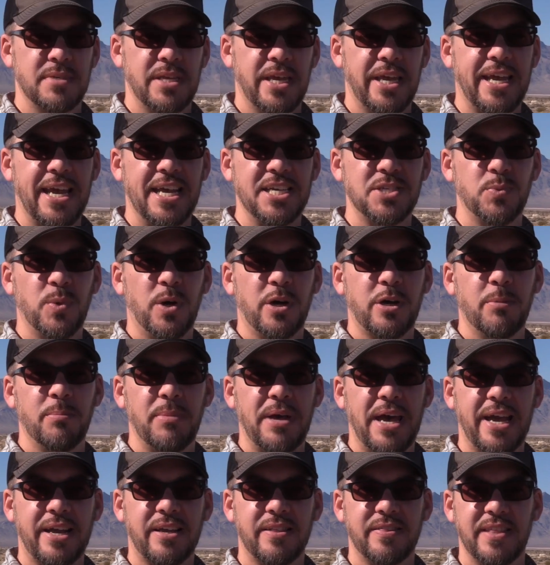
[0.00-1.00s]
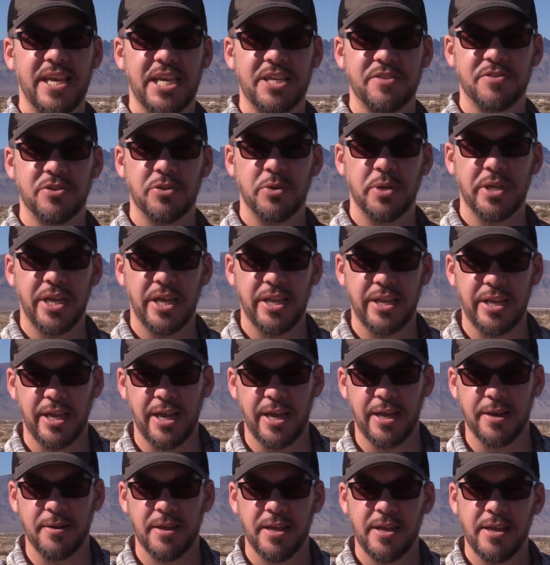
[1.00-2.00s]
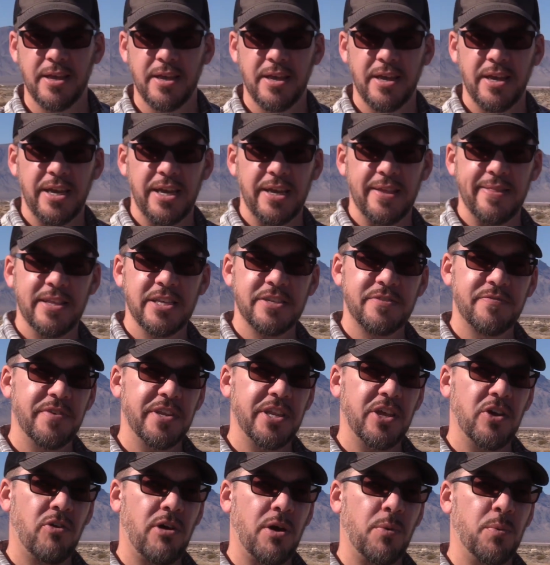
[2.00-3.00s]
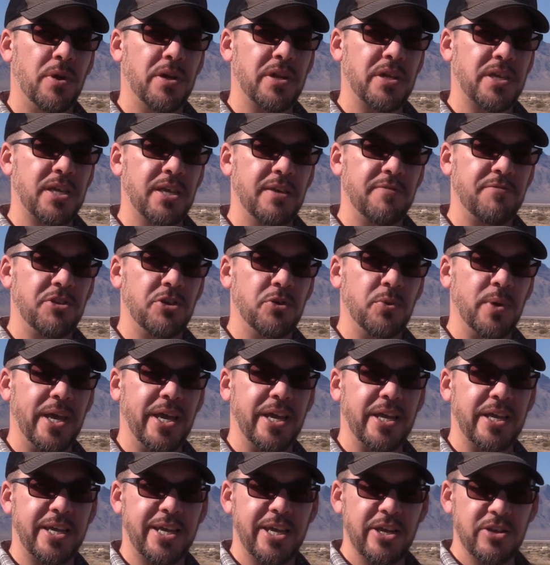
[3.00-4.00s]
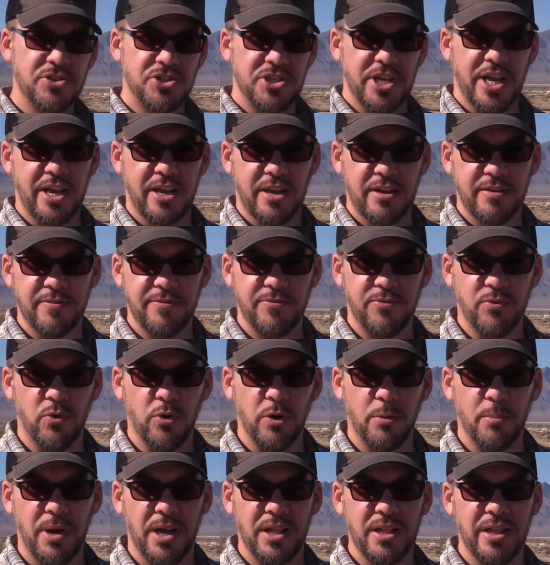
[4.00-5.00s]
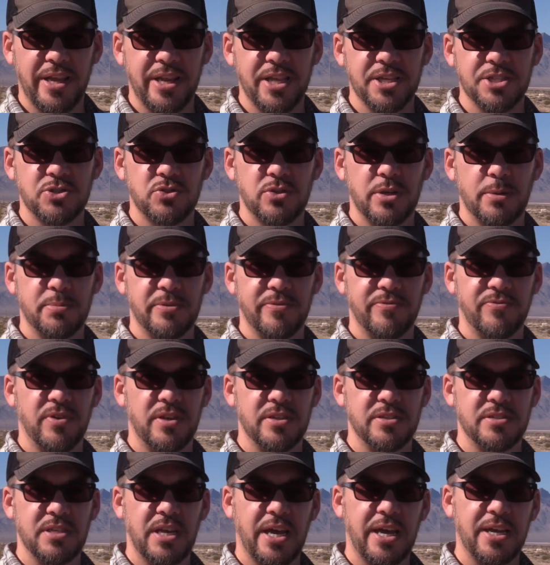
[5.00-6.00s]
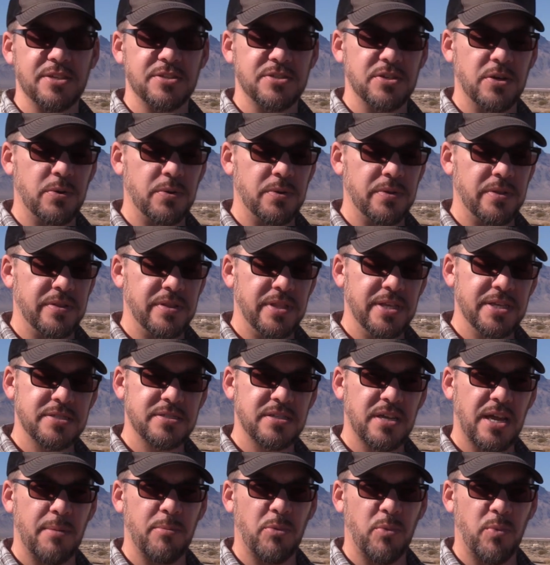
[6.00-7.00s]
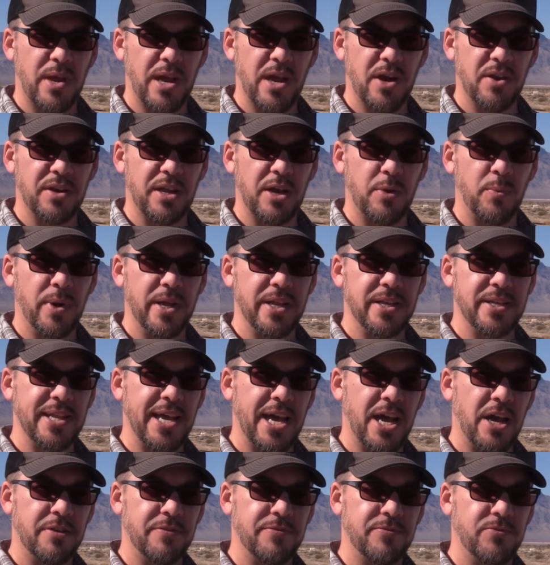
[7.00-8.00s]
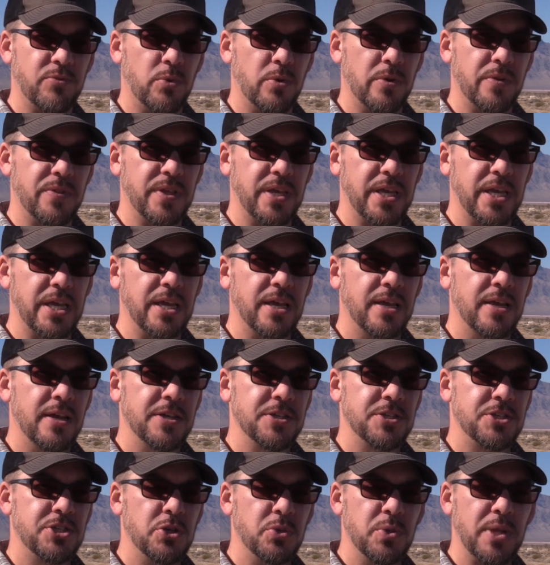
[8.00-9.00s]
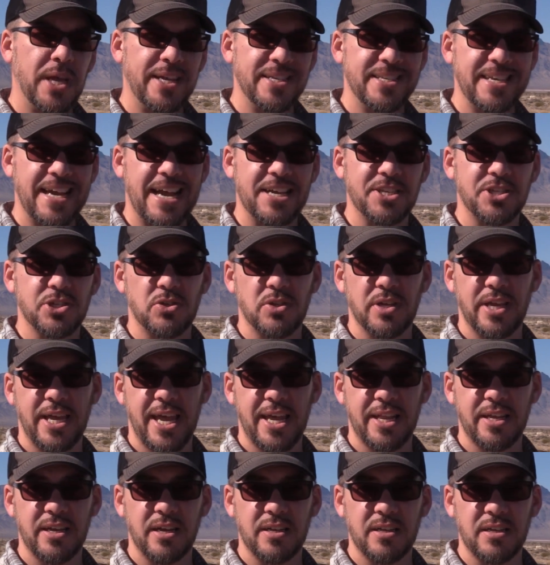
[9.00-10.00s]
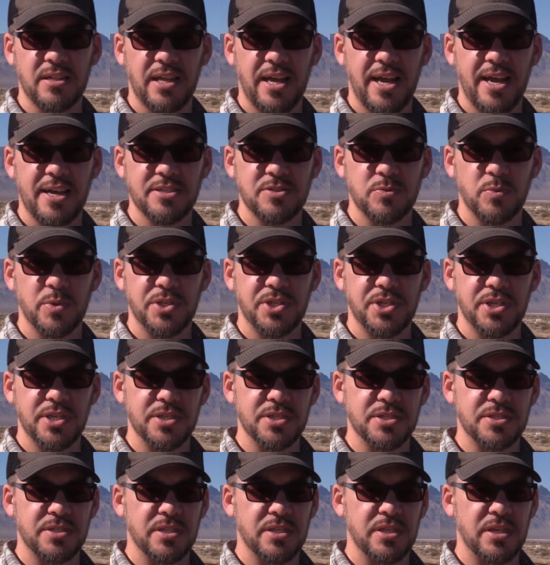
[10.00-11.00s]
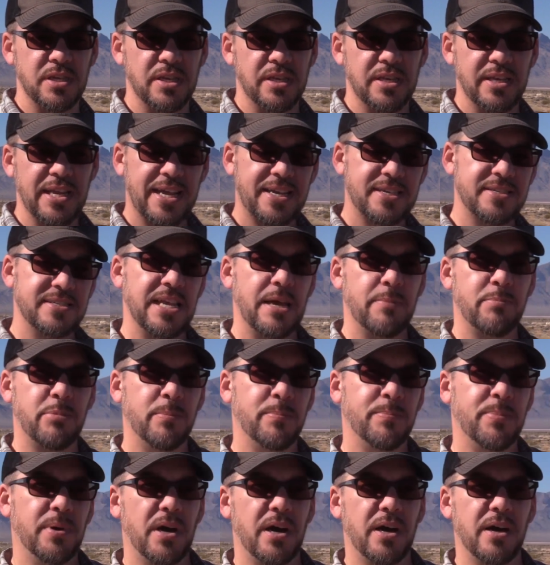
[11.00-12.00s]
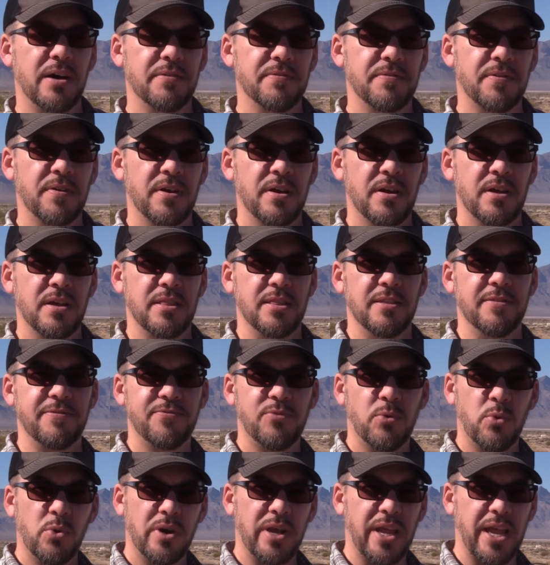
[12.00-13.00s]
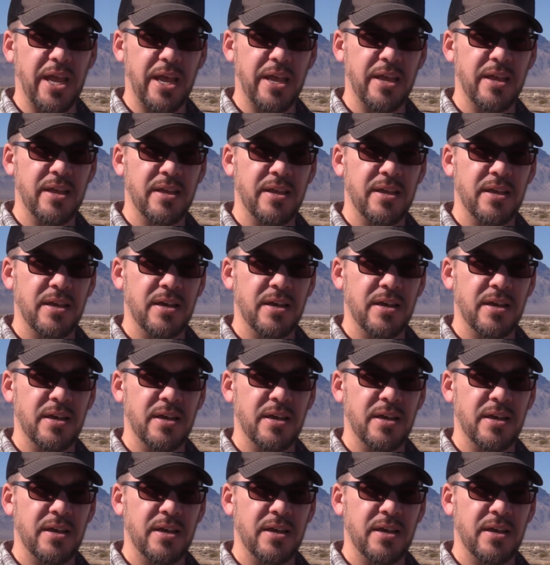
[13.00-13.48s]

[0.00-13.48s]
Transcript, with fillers: Hey guys, welcome back and thanks for tuning in again. In this video, I want to give you a gear check for my latest trip to Front Sight. So this time around, I went down for the 2-day tactical handgun class, which is the next step above the 4-day